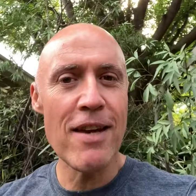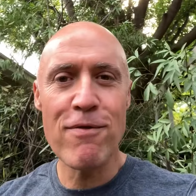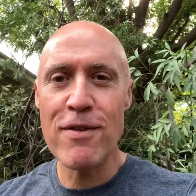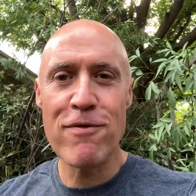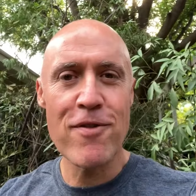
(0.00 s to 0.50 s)

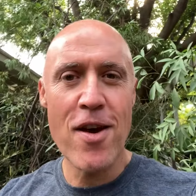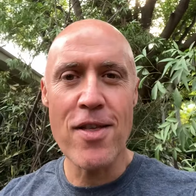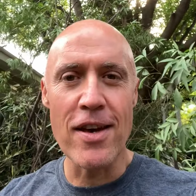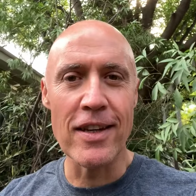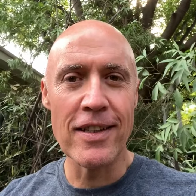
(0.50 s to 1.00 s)
even
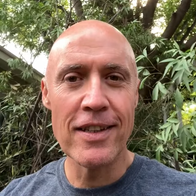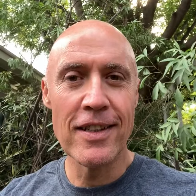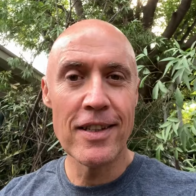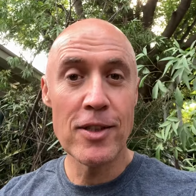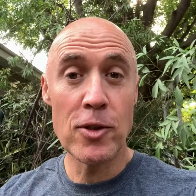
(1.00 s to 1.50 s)
further
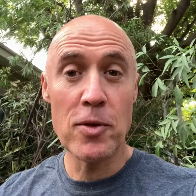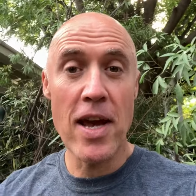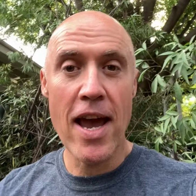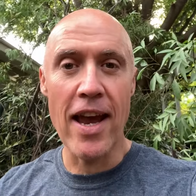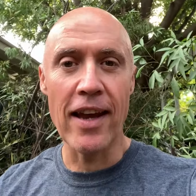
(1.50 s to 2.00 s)

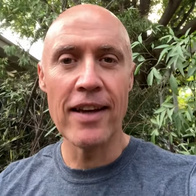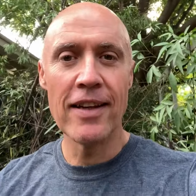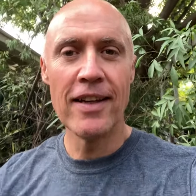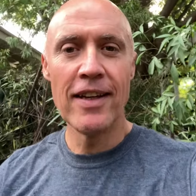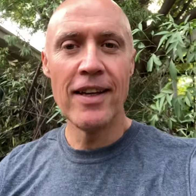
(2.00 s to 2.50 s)
today.
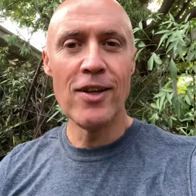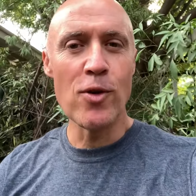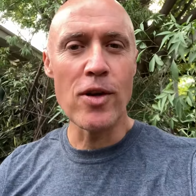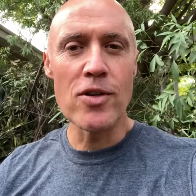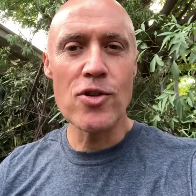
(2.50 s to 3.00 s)
You
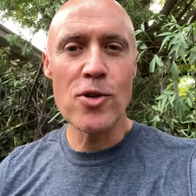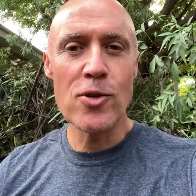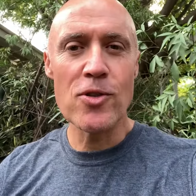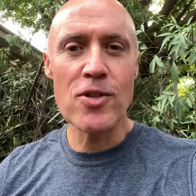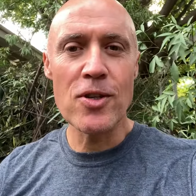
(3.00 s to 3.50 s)
can
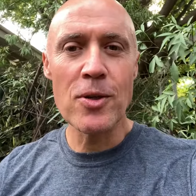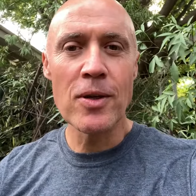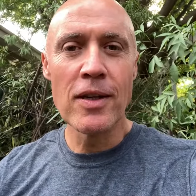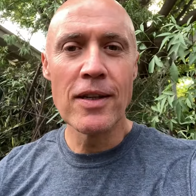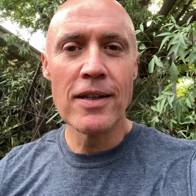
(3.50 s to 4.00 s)
choose to
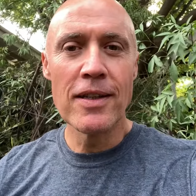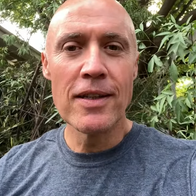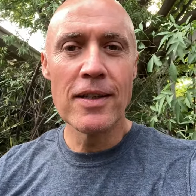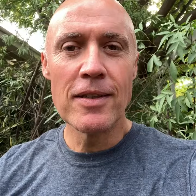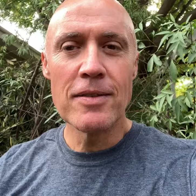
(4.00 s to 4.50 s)

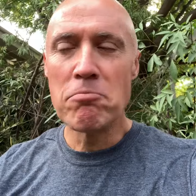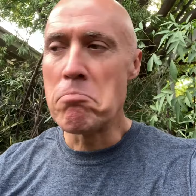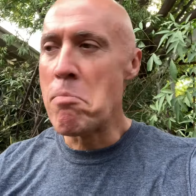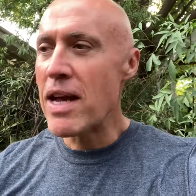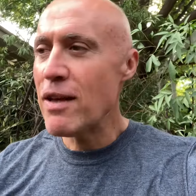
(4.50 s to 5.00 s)

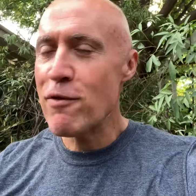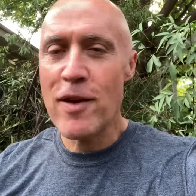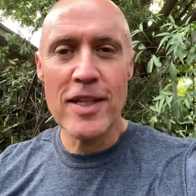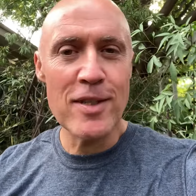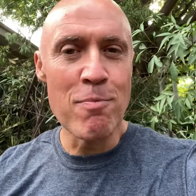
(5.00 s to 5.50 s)

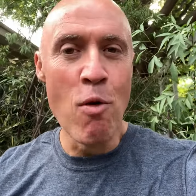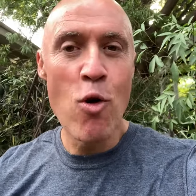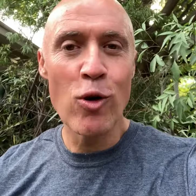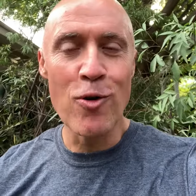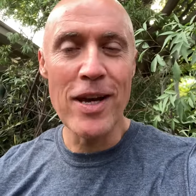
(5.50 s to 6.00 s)
manifest
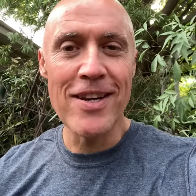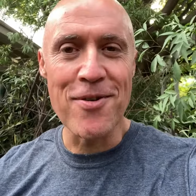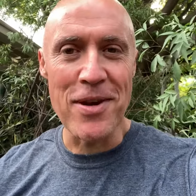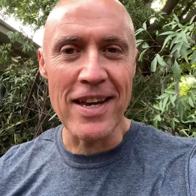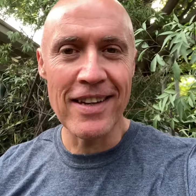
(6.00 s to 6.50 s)
more
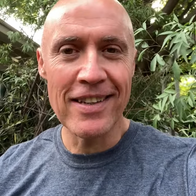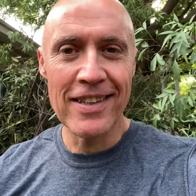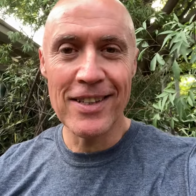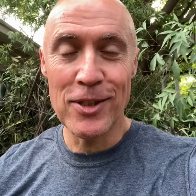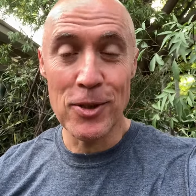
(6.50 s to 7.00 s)
greenery
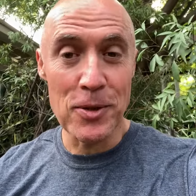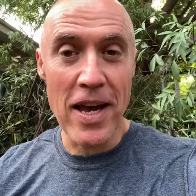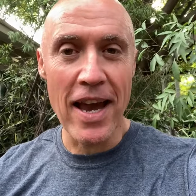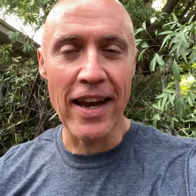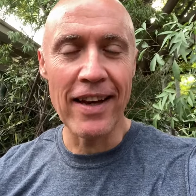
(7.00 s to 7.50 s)

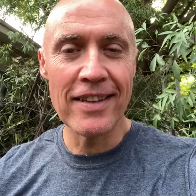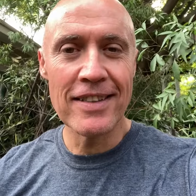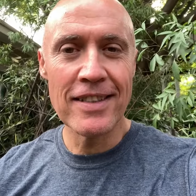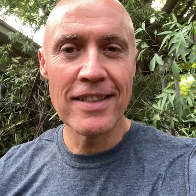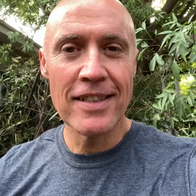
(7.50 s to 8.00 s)
today.
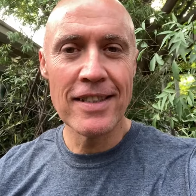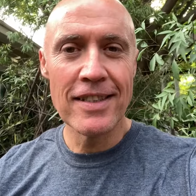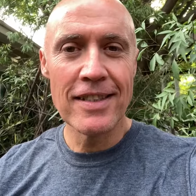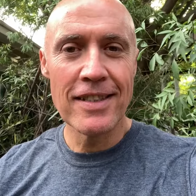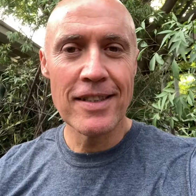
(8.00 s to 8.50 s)

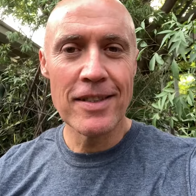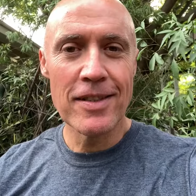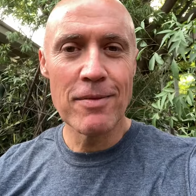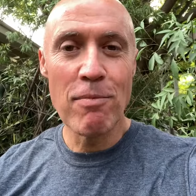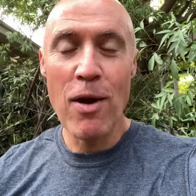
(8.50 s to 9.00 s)

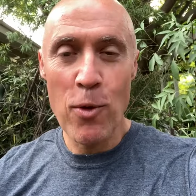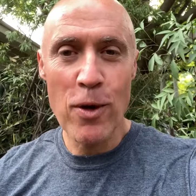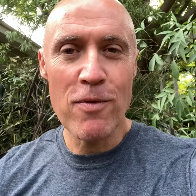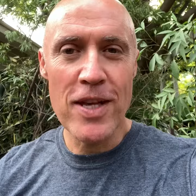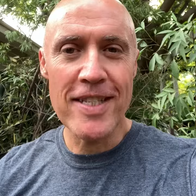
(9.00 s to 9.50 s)
May all
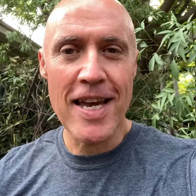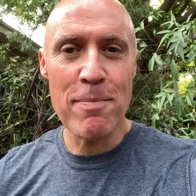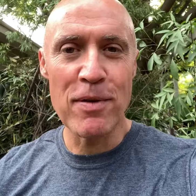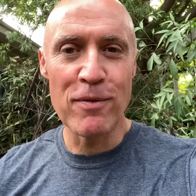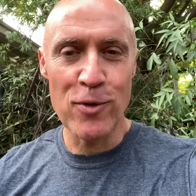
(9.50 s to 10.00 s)
of this
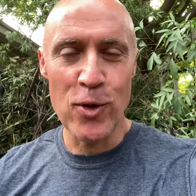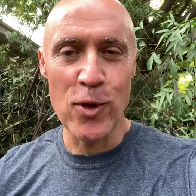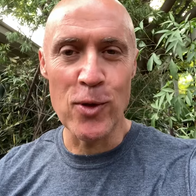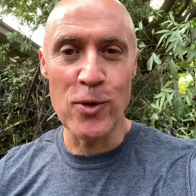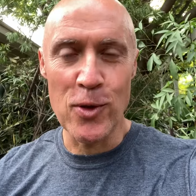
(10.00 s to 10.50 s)
happen for
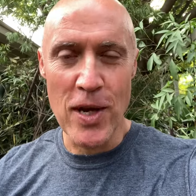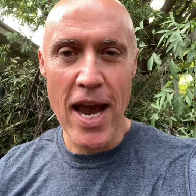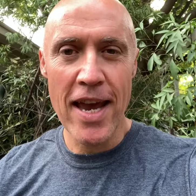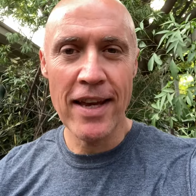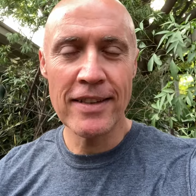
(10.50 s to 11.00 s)
you
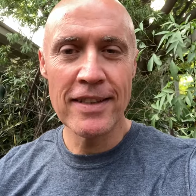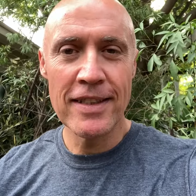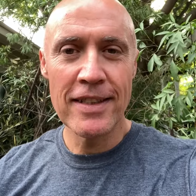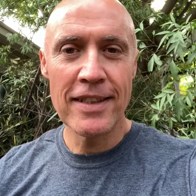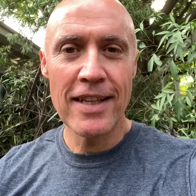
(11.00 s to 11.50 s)
today
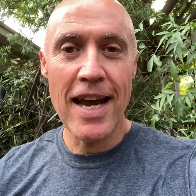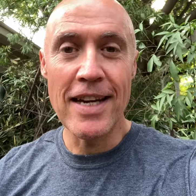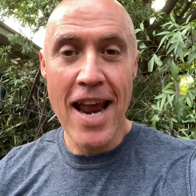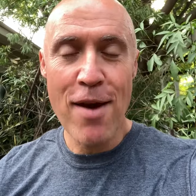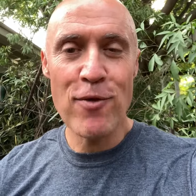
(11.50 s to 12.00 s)
and
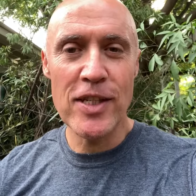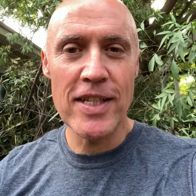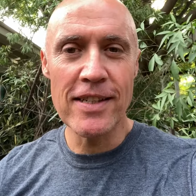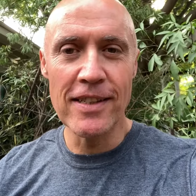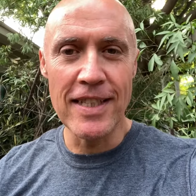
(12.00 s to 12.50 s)
every
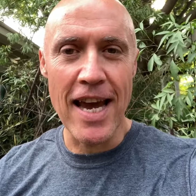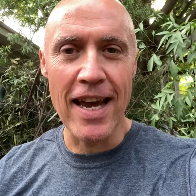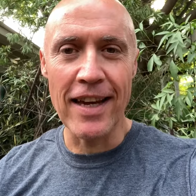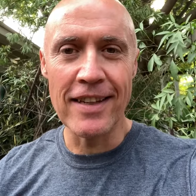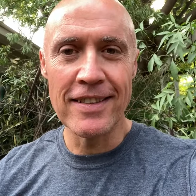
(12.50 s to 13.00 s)
single
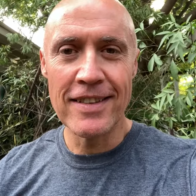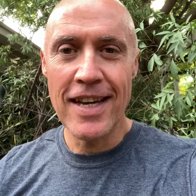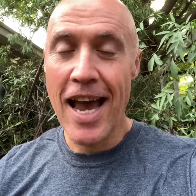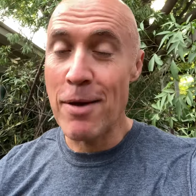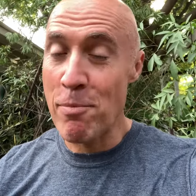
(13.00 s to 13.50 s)
day.
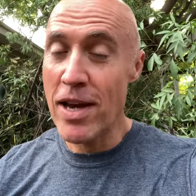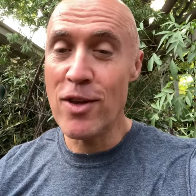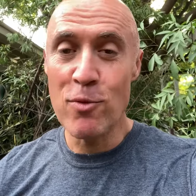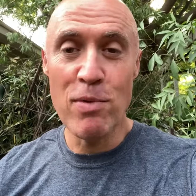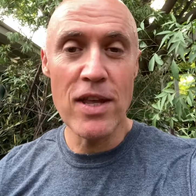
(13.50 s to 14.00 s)
And may
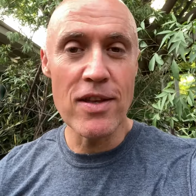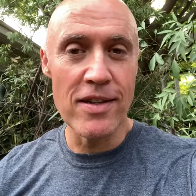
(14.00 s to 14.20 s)
you be the